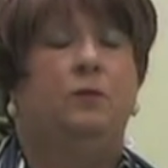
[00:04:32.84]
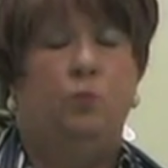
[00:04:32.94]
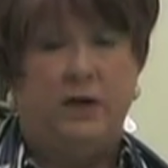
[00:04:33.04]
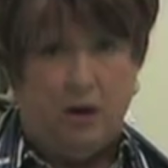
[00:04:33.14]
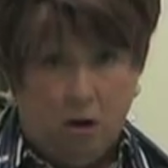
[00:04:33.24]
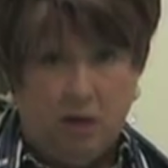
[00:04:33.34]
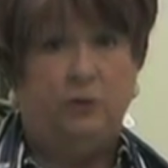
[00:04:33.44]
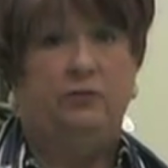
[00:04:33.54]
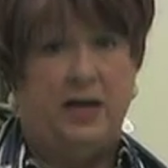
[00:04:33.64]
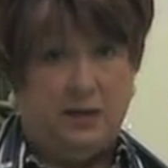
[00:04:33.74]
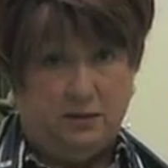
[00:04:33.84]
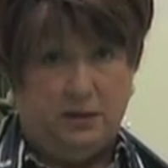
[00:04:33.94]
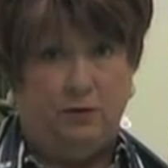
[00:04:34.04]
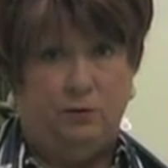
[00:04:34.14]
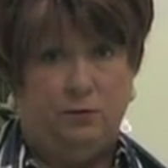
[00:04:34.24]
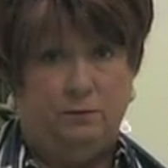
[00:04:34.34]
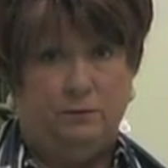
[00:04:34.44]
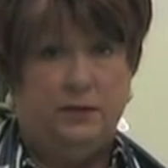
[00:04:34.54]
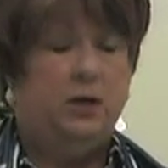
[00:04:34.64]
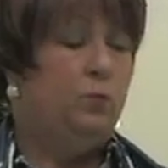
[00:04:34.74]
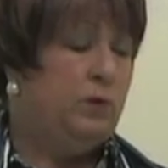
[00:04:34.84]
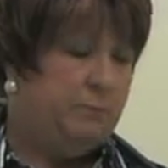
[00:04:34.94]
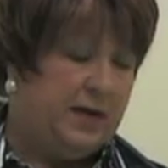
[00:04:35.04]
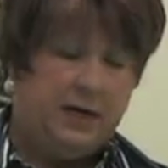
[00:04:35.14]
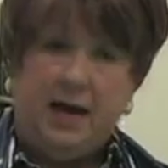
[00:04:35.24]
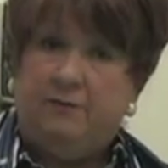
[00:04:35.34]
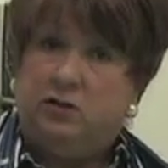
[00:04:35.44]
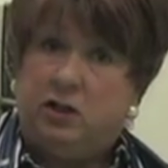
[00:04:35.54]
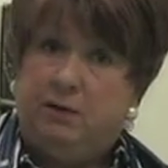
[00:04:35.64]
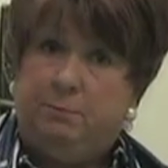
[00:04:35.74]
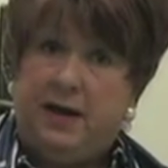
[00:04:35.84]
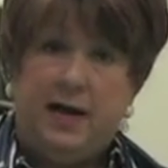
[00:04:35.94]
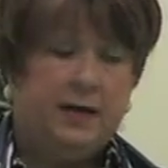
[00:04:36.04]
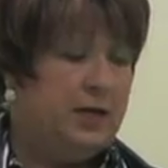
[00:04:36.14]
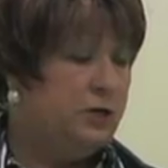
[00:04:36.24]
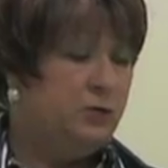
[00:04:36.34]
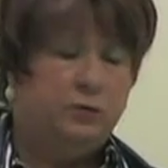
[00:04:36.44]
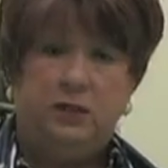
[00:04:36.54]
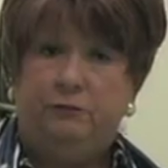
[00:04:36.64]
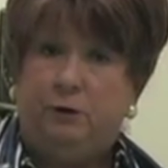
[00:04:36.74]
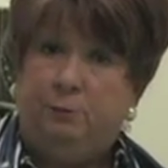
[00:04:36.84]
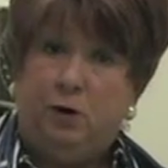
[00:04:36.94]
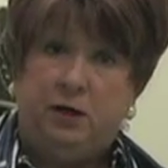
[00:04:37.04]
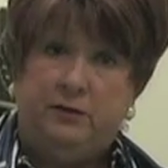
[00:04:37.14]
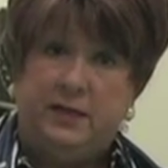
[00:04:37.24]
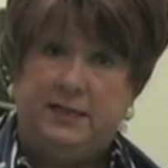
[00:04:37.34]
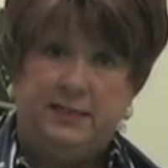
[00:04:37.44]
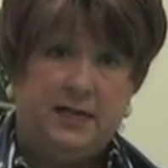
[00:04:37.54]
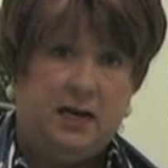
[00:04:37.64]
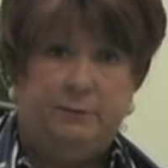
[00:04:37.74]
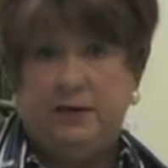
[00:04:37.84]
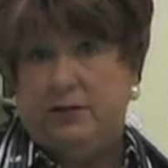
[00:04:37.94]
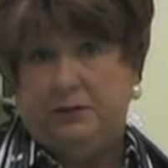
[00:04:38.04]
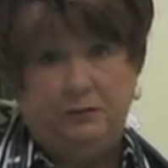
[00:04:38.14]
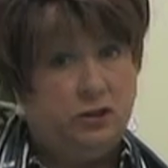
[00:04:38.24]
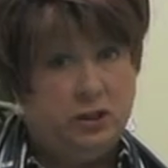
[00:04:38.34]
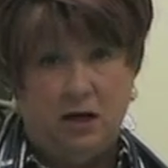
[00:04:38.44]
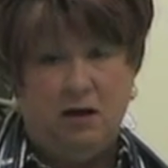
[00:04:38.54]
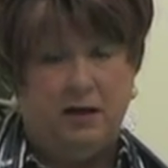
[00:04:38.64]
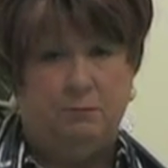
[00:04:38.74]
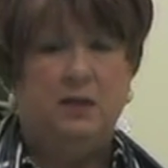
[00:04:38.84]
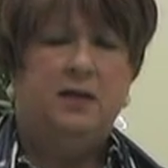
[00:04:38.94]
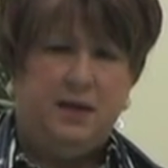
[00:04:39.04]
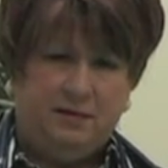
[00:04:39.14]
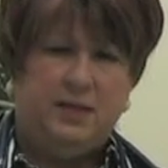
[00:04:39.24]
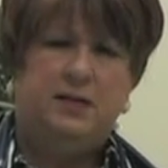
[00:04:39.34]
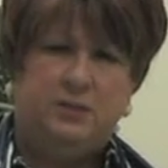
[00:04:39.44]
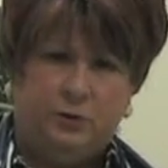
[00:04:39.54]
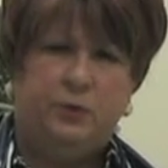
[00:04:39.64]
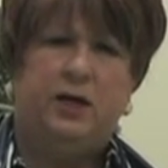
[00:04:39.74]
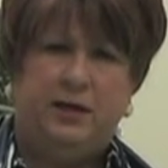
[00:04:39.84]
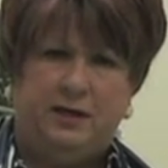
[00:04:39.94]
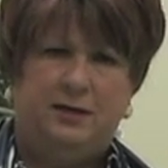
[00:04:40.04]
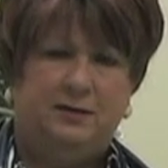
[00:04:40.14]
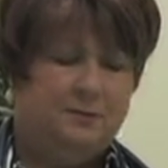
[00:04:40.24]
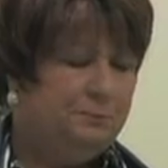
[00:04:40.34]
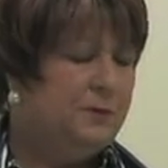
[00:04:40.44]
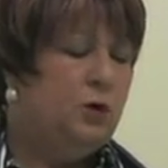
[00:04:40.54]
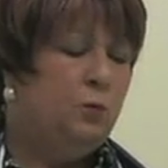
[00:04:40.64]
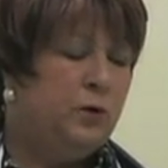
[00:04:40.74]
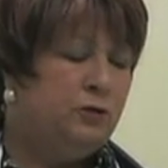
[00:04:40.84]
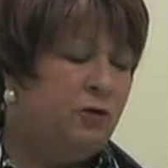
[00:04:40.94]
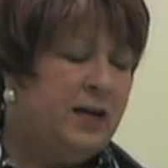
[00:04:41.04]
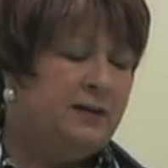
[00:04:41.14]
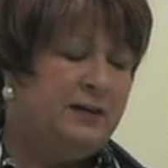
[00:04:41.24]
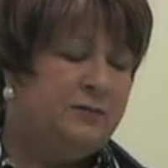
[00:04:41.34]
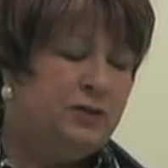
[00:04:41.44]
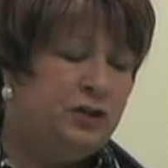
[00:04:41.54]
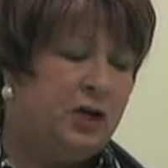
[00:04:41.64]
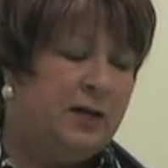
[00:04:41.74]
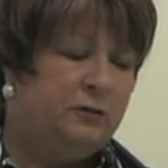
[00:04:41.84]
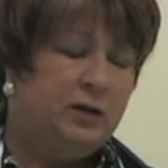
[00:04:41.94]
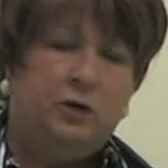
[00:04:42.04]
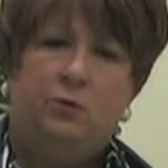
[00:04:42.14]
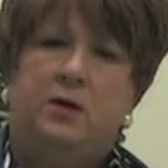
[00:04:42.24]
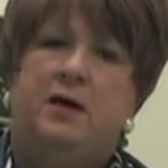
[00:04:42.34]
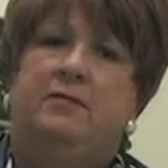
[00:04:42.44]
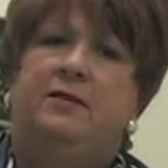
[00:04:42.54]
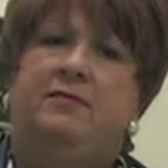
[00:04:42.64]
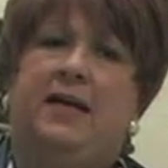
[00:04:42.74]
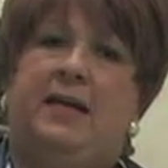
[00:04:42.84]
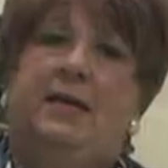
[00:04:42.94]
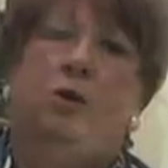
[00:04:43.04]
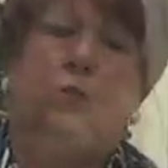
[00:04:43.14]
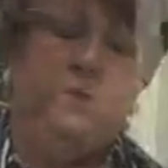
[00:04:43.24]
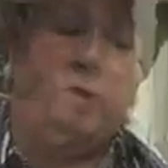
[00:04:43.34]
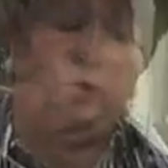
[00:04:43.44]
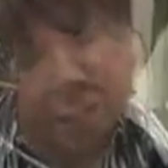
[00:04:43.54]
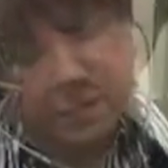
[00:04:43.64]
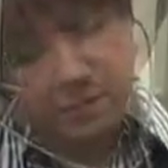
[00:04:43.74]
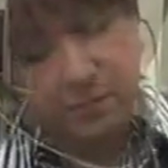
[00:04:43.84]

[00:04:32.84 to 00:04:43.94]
we honor that no. We may have to come back and do a different part of the exam at a different time, and that's okay. We try to let the child know that they we are here